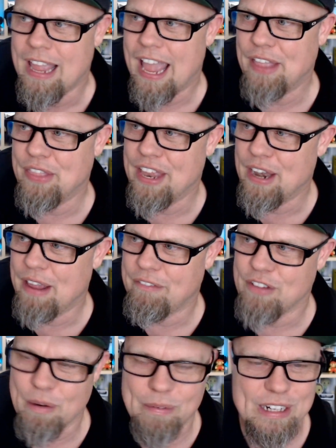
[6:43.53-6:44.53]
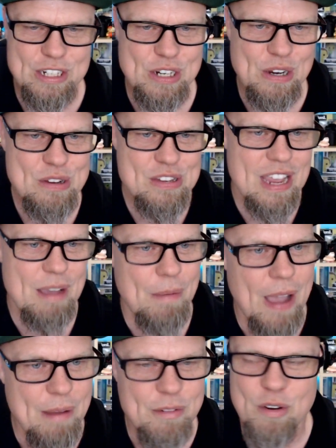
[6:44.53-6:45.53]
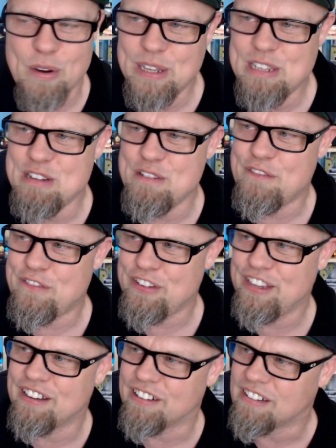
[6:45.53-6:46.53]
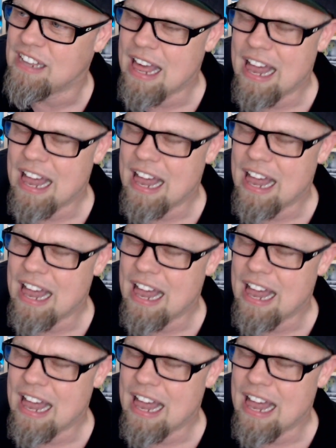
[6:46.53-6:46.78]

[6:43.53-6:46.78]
And then if nobody shows up, I'm going to feel